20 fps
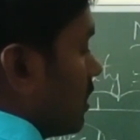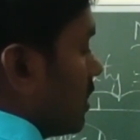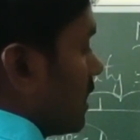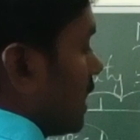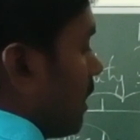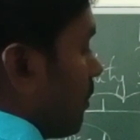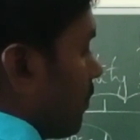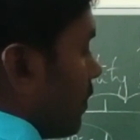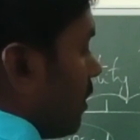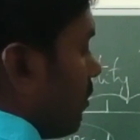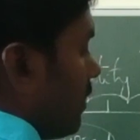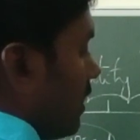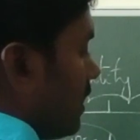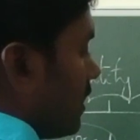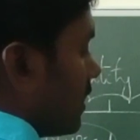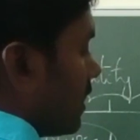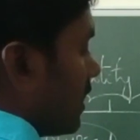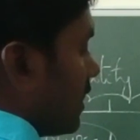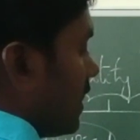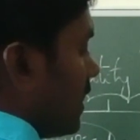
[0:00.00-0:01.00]

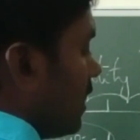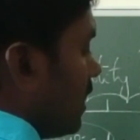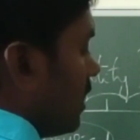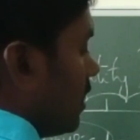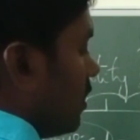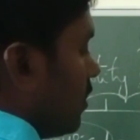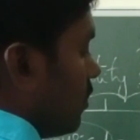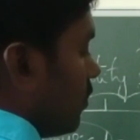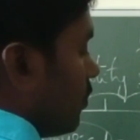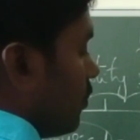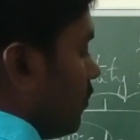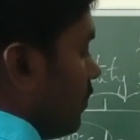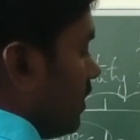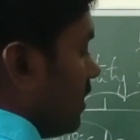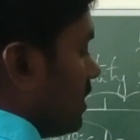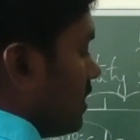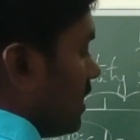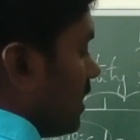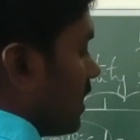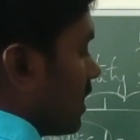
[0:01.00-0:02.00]
Supplementary
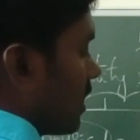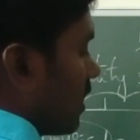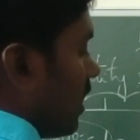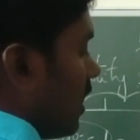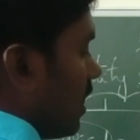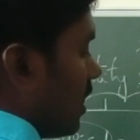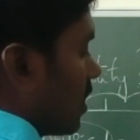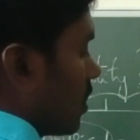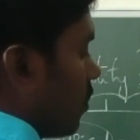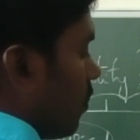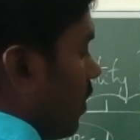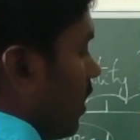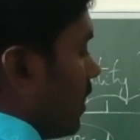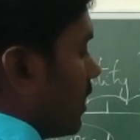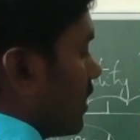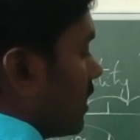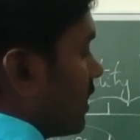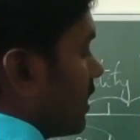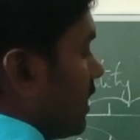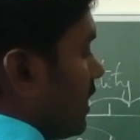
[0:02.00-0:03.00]
physical
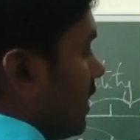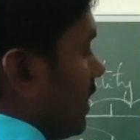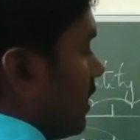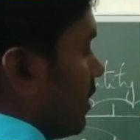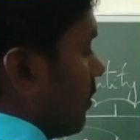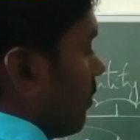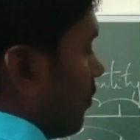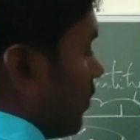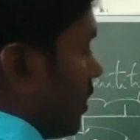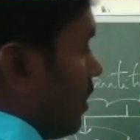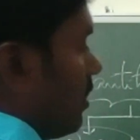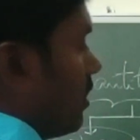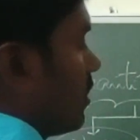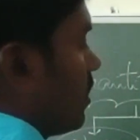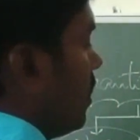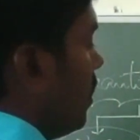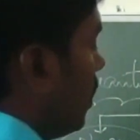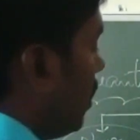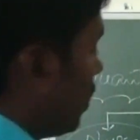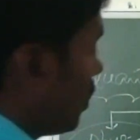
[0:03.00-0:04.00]
quantity.
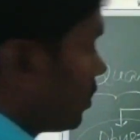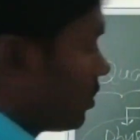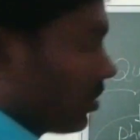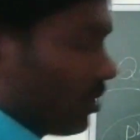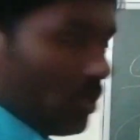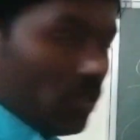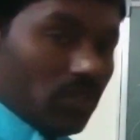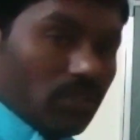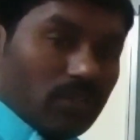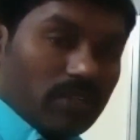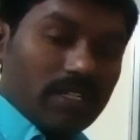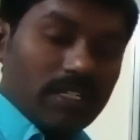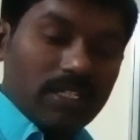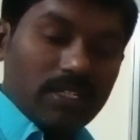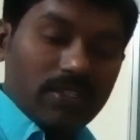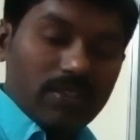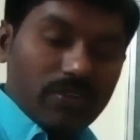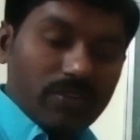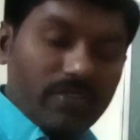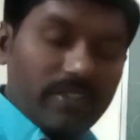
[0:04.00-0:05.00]
So
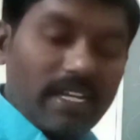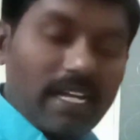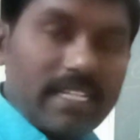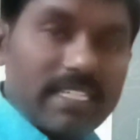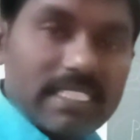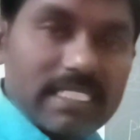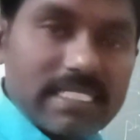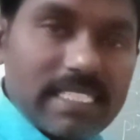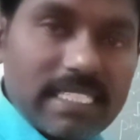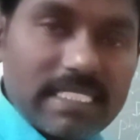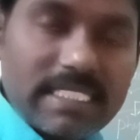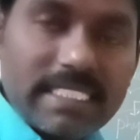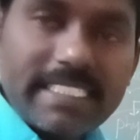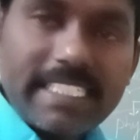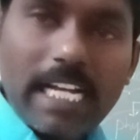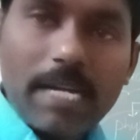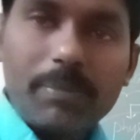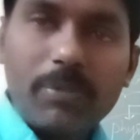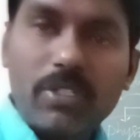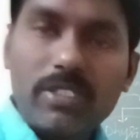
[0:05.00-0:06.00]
we are discussing
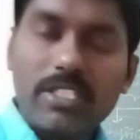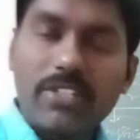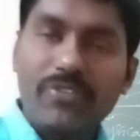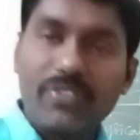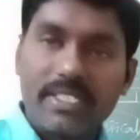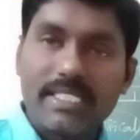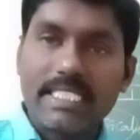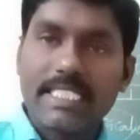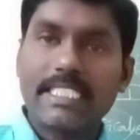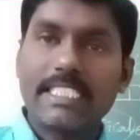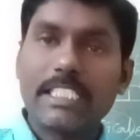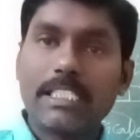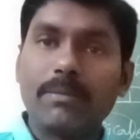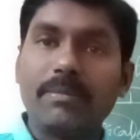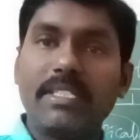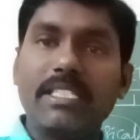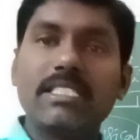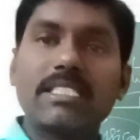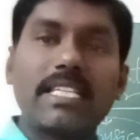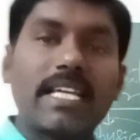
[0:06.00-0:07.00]
about the physics. It
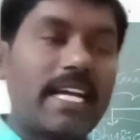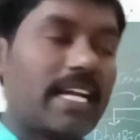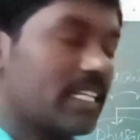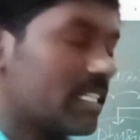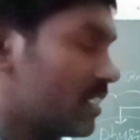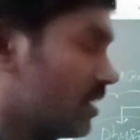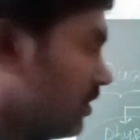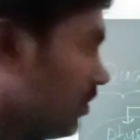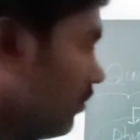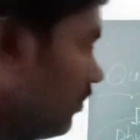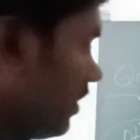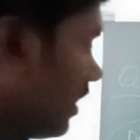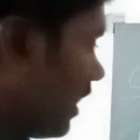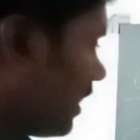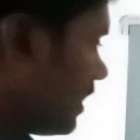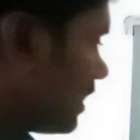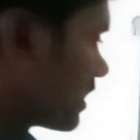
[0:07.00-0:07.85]
means that we are